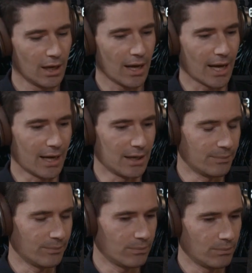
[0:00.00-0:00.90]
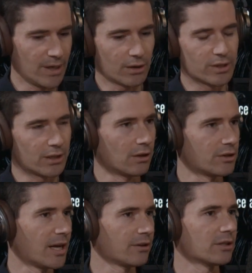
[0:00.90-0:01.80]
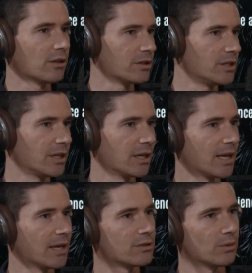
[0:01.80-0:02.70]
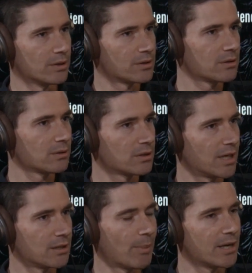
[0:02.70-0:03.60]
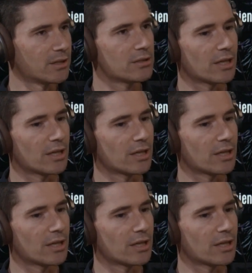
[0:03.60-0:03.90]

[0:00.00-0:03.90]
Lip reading: a medical technology, health technology can get to patients.